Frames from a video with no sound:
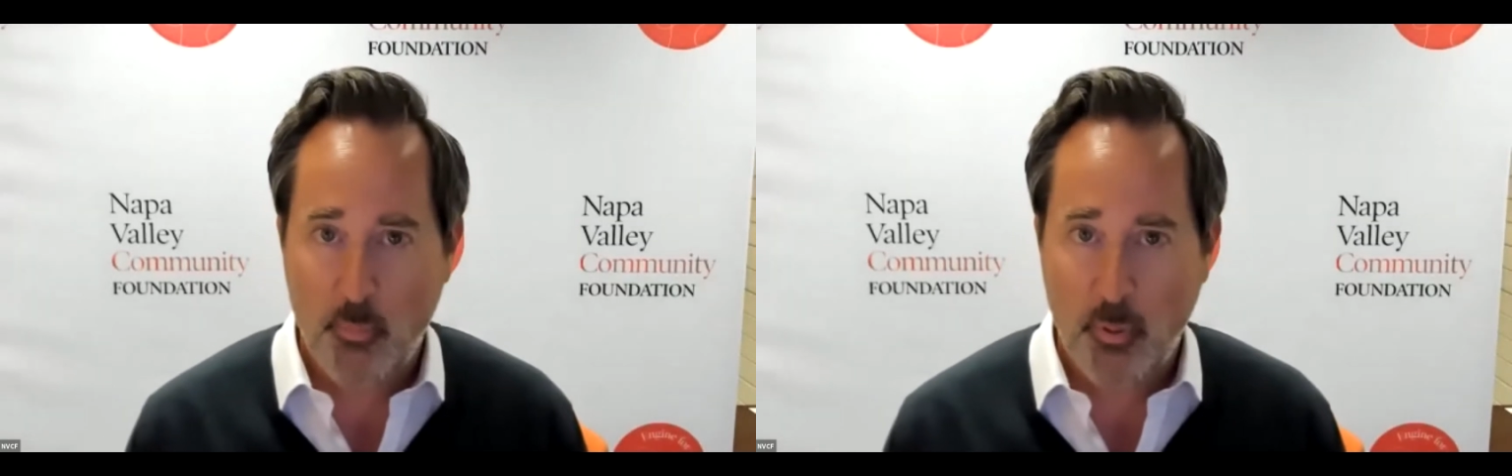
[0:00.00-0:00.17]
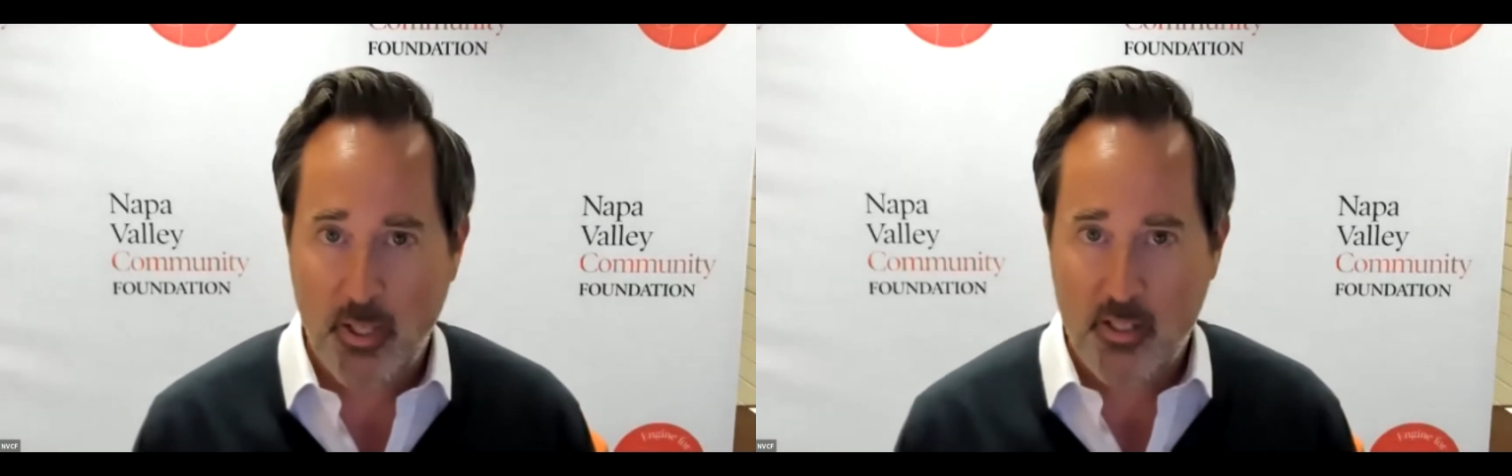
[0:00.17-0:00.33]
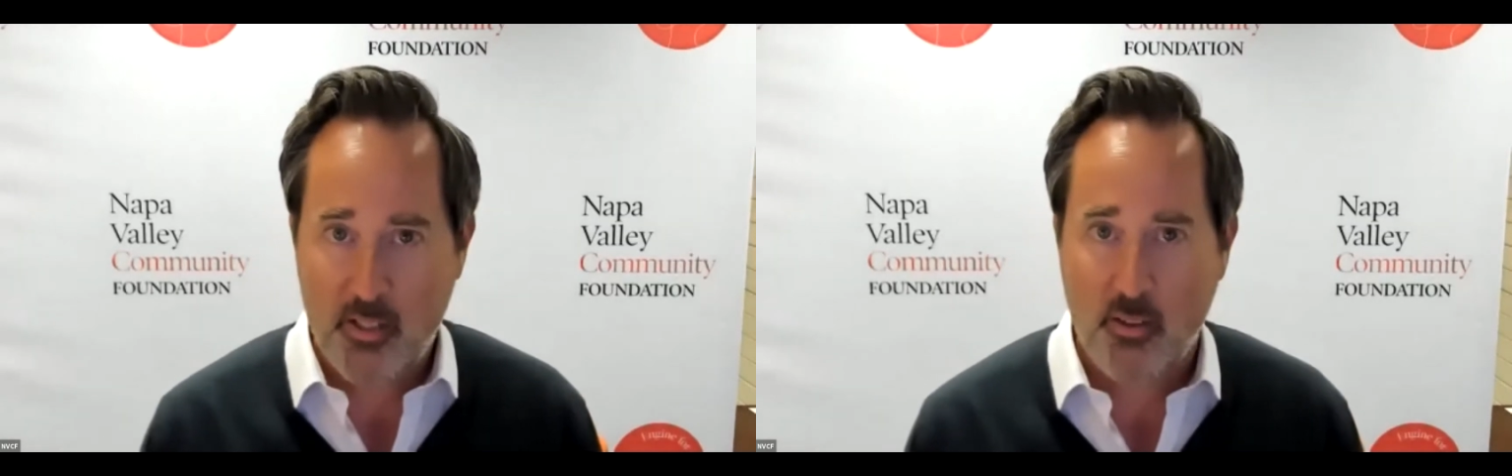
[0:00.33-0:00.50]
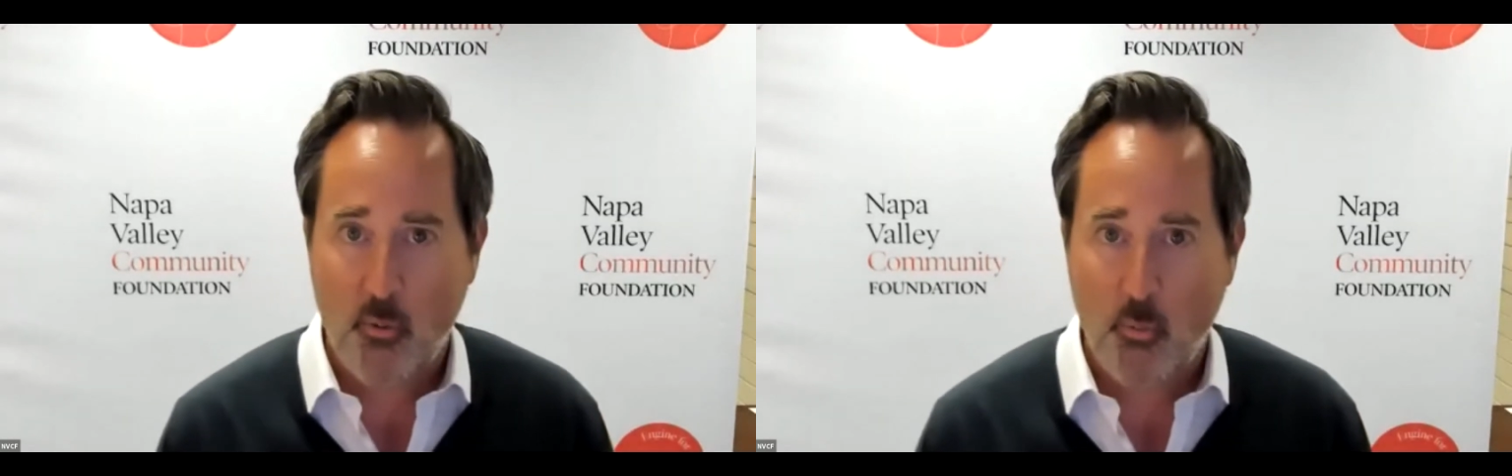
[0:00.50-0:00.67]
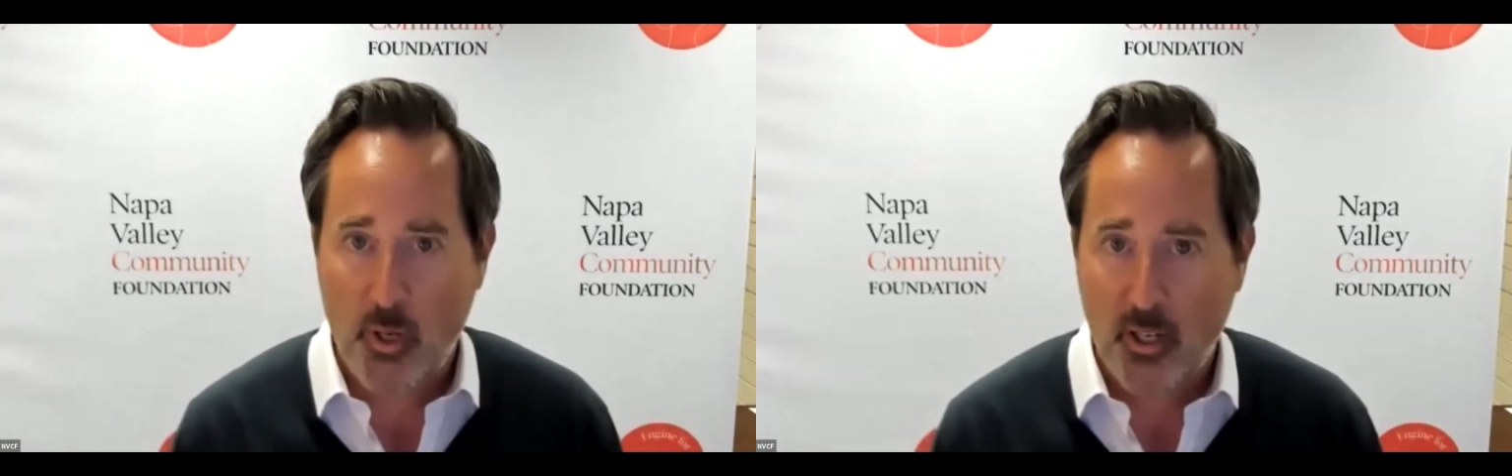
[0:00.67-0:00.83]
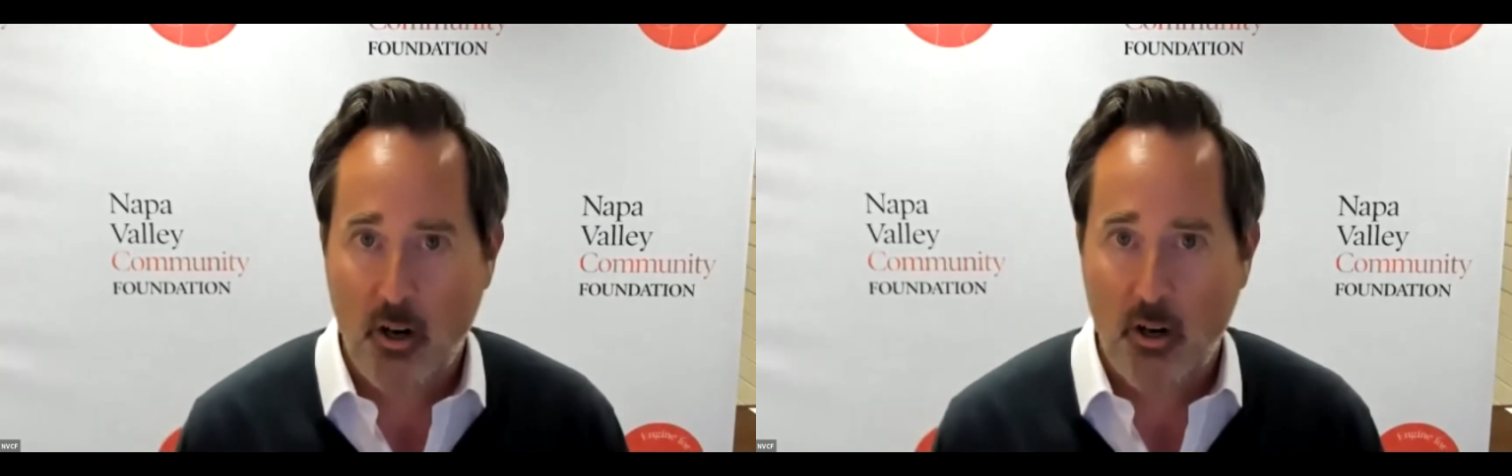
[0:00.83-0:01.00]
place
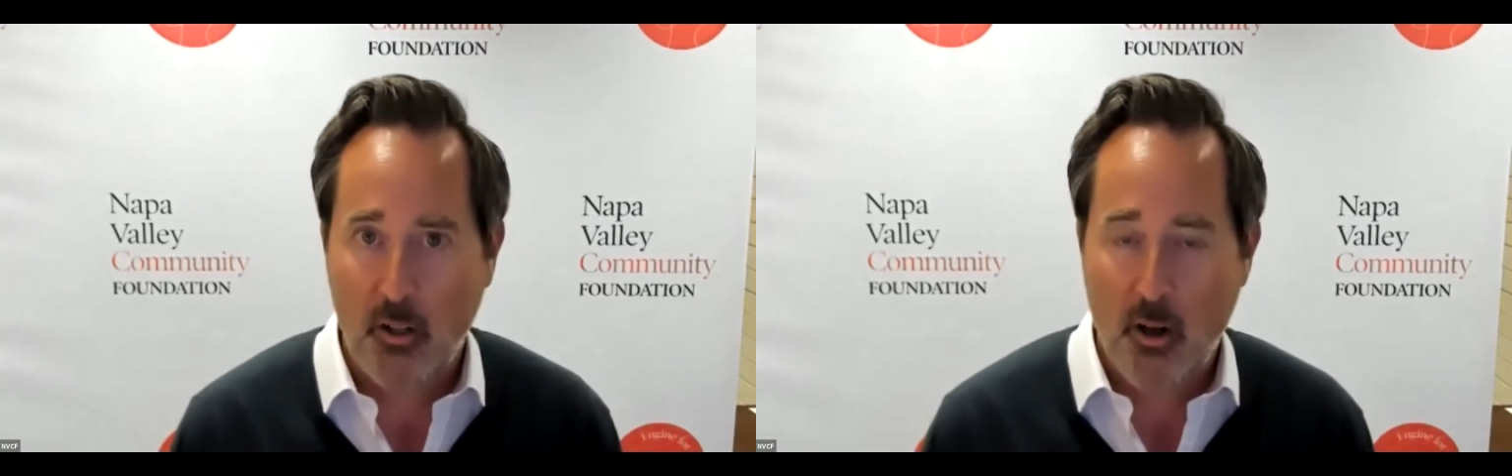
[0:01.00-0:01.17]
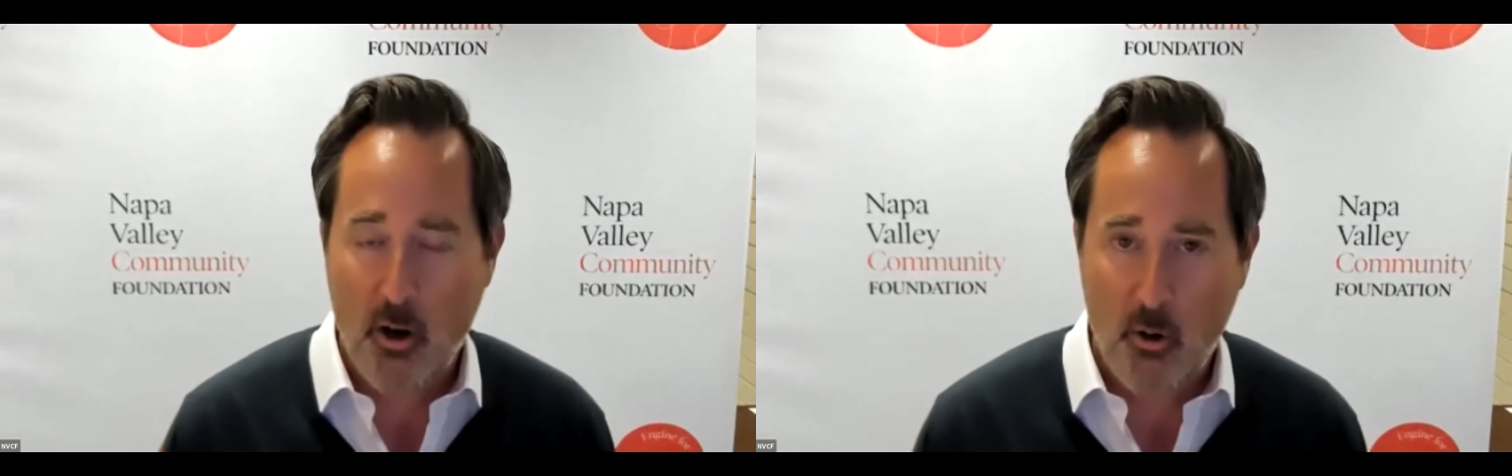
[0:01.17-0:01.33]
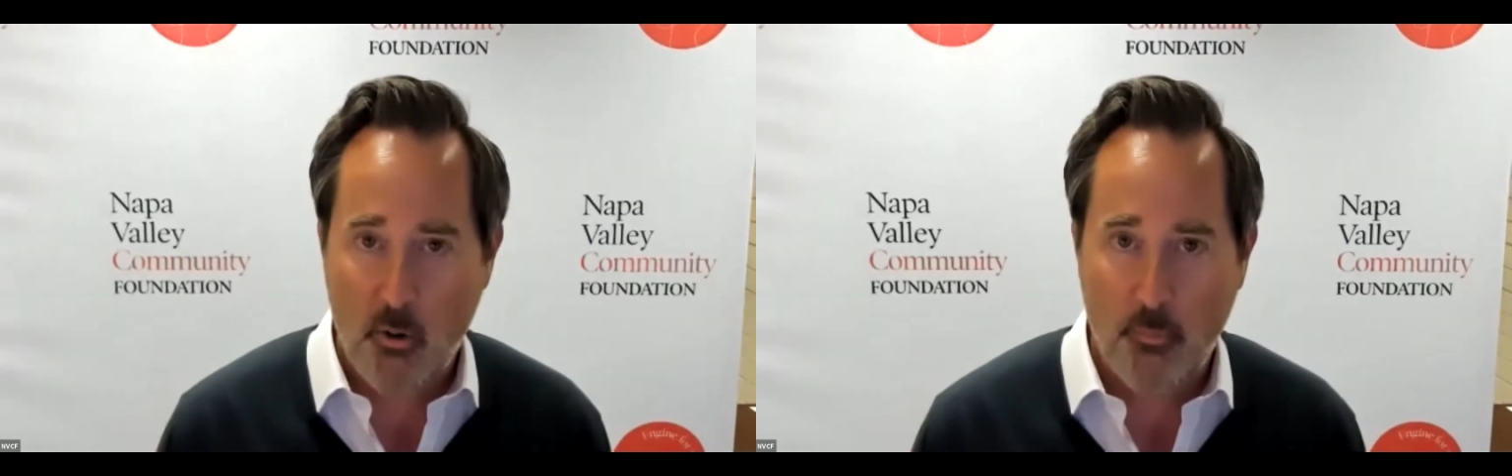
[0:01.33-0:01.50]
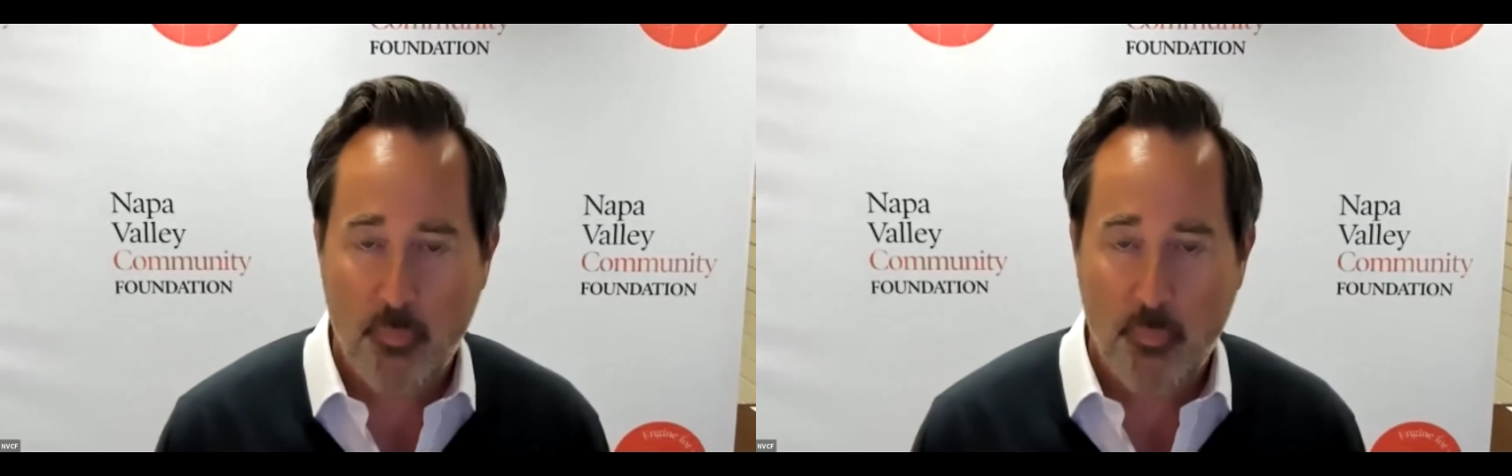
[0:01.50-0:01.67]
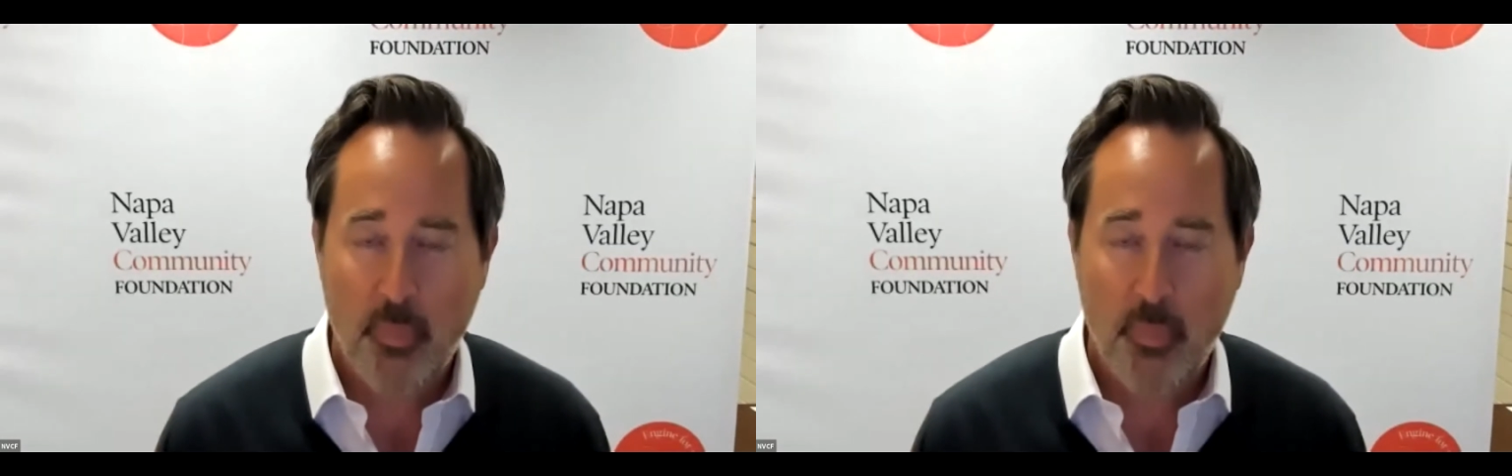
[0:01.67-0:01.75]
we call home.